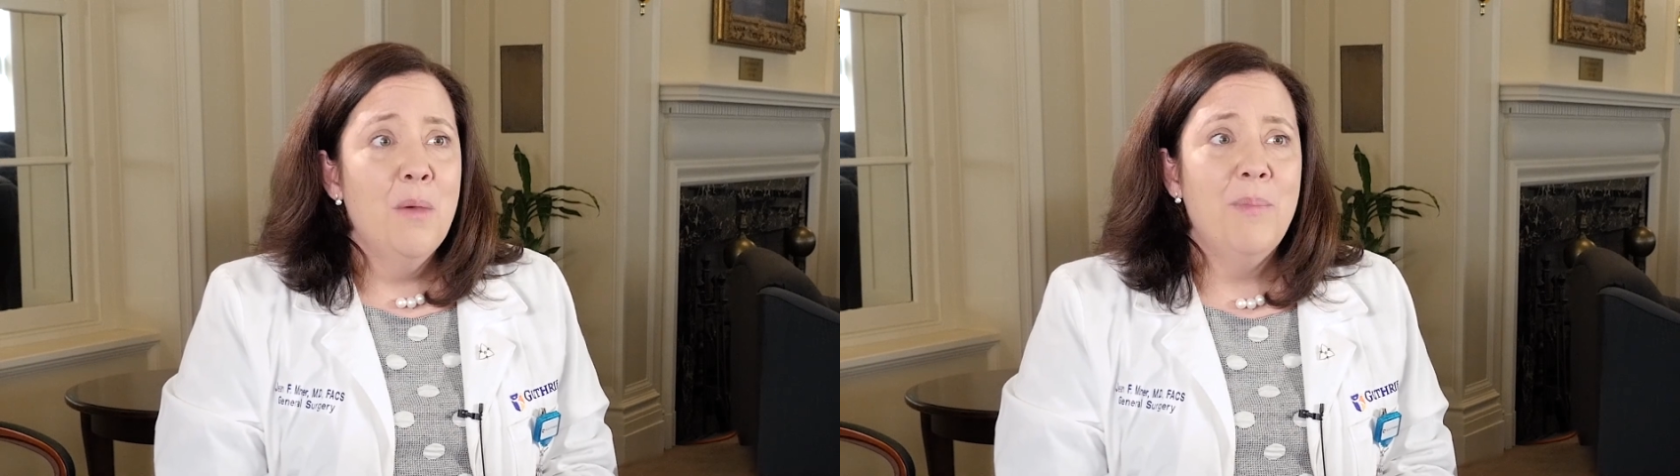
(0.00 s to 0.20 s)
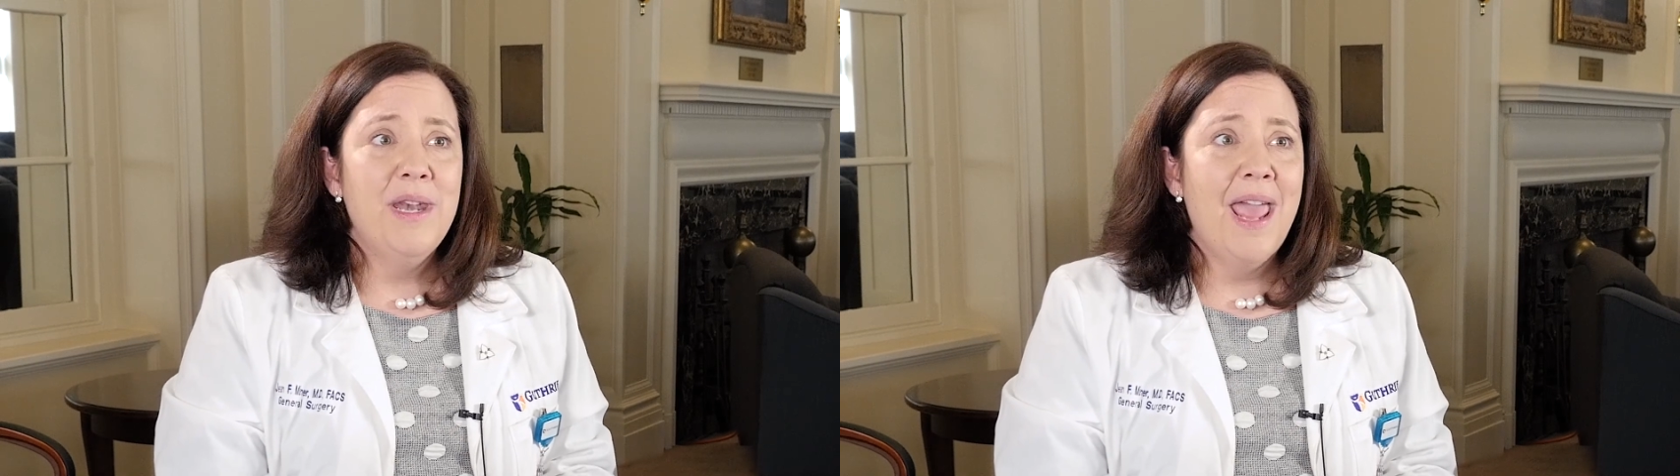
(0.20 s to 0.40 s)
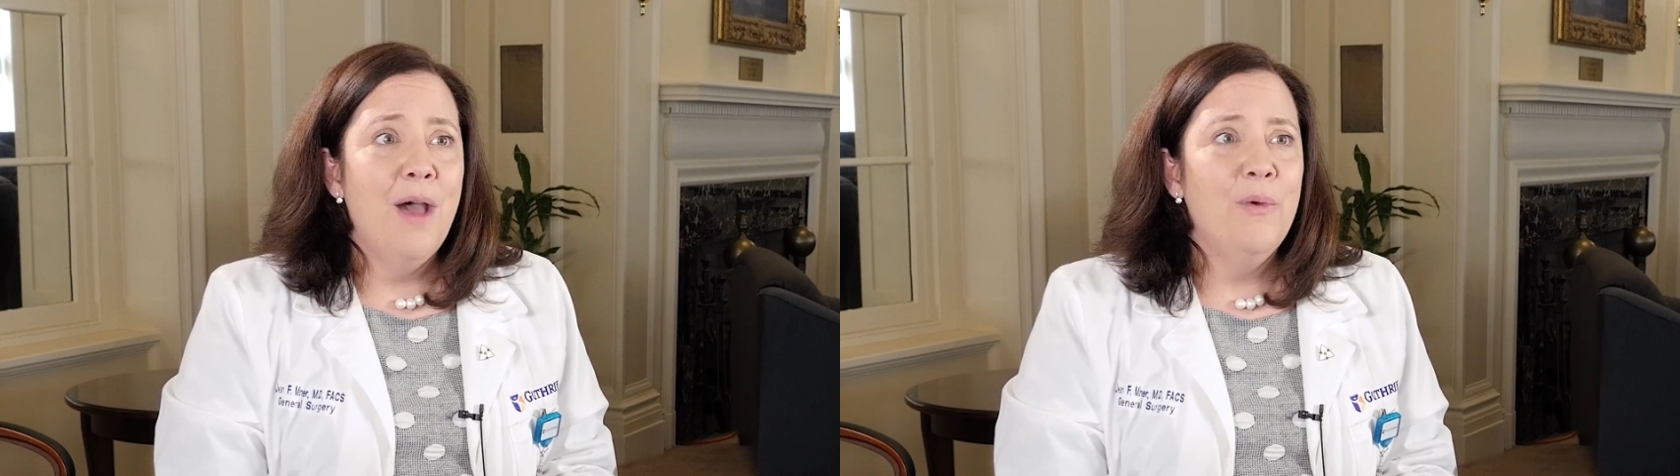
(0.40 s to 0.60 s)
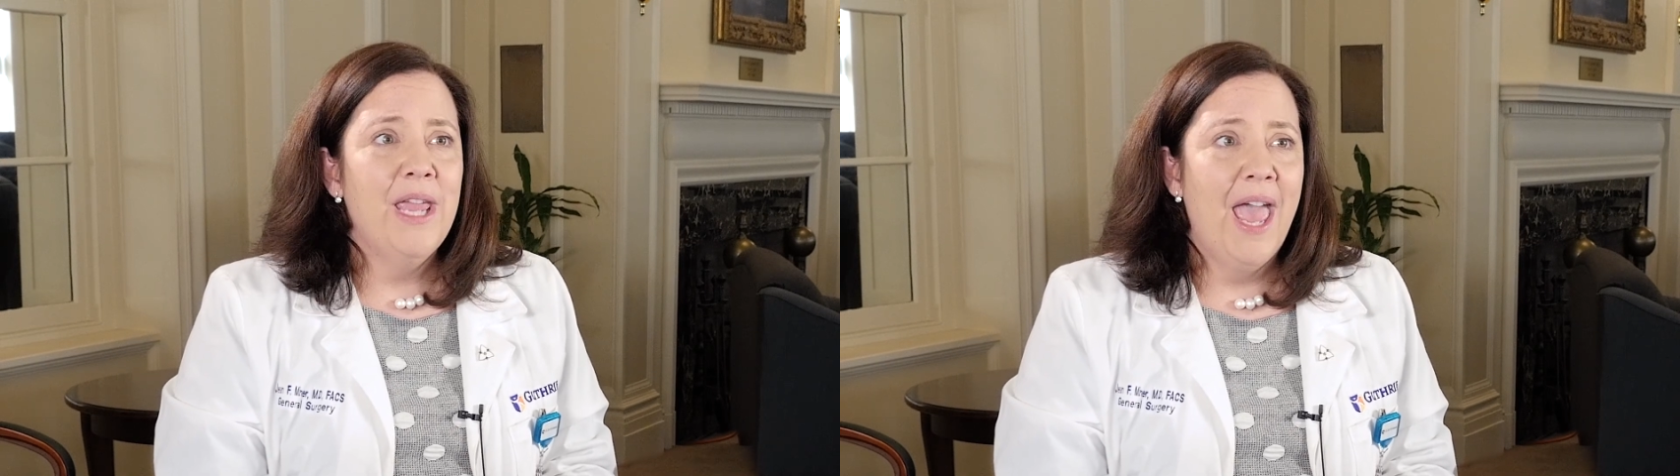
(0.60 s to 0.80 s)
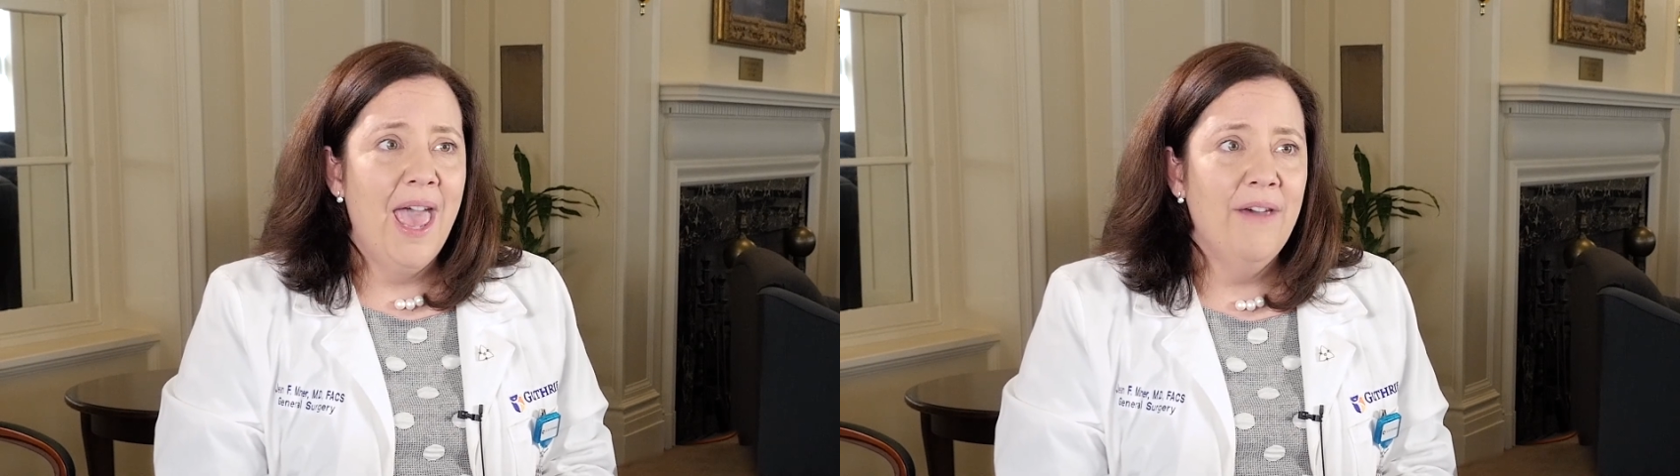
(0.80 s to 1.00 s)
but now we
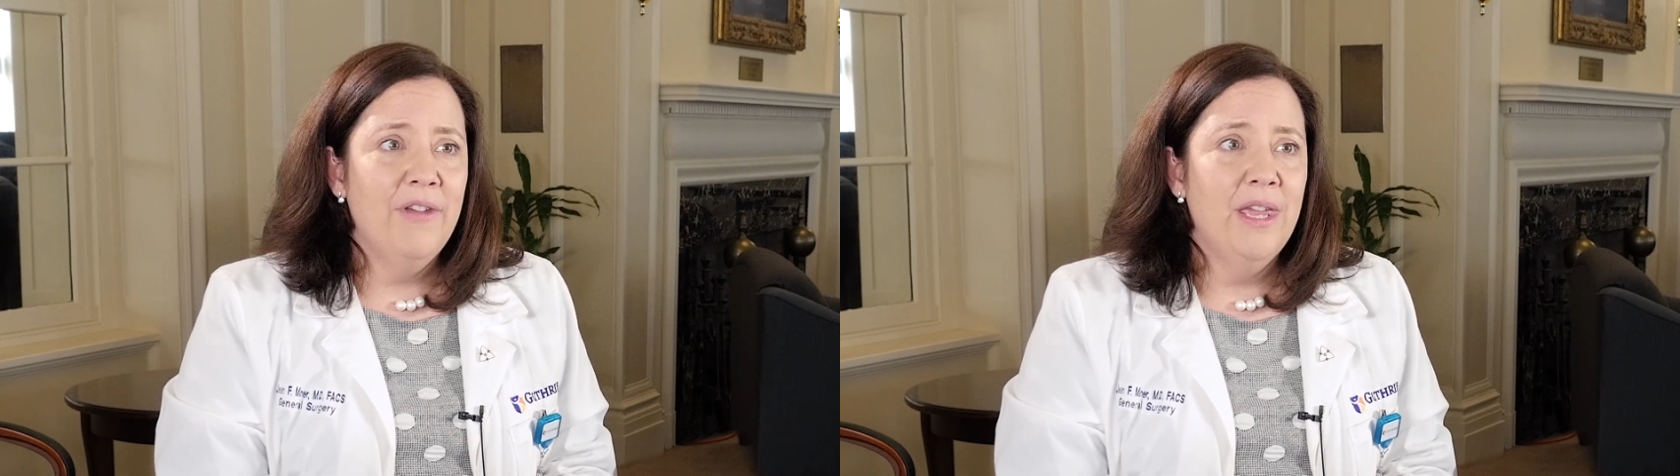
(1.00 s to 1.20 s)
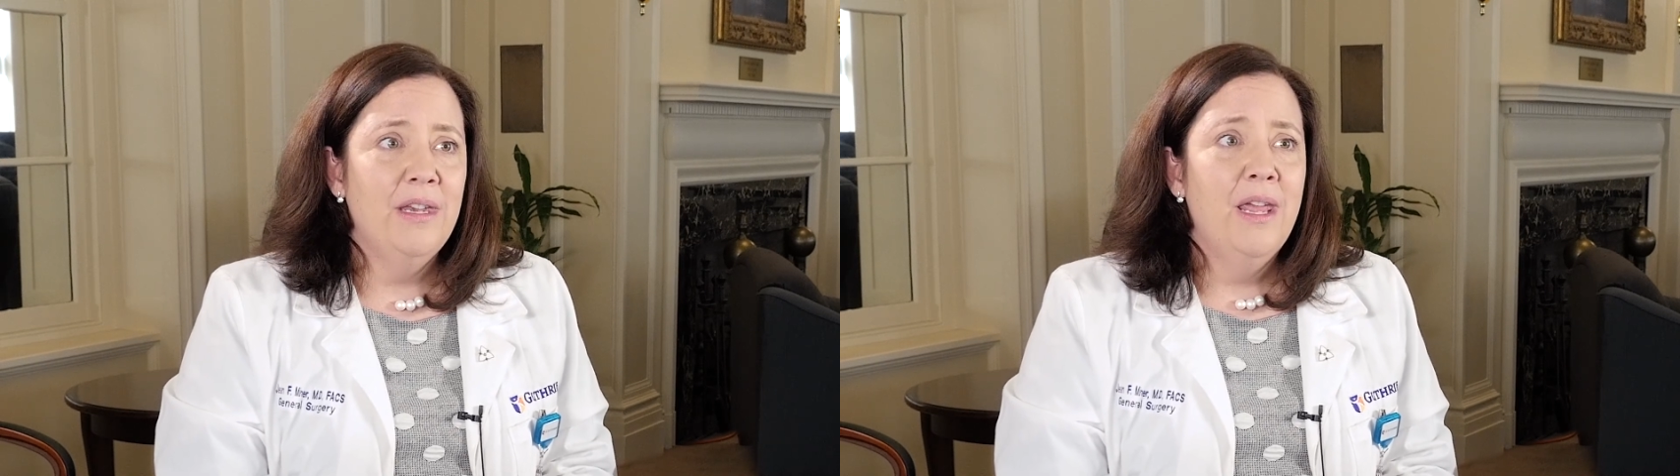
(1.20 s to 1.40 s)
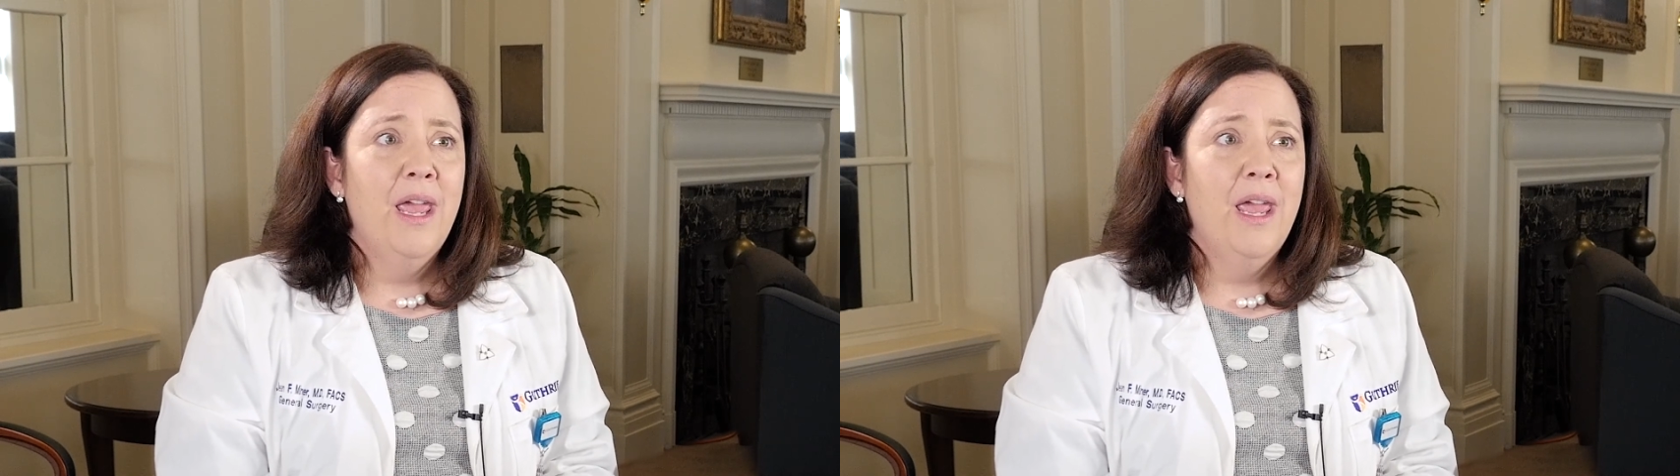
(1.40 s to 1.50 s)
have it,